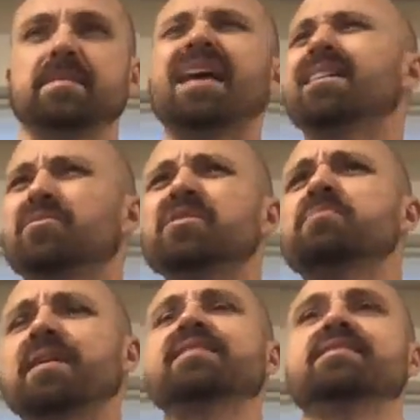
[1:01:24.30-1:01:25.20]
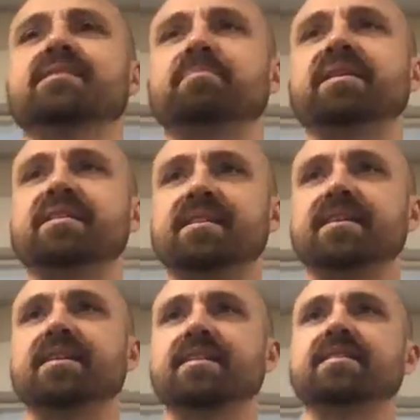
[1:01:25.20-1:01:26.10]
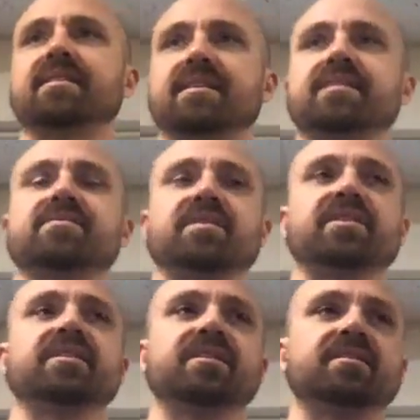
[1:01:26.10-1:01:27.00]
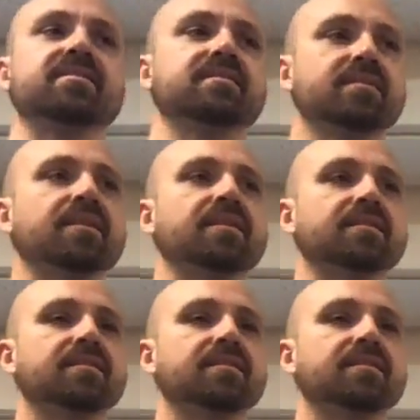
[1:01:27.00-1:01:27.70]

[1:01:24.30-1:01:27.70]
Yeah, respect is a big thing. I think that's very good. Yeah.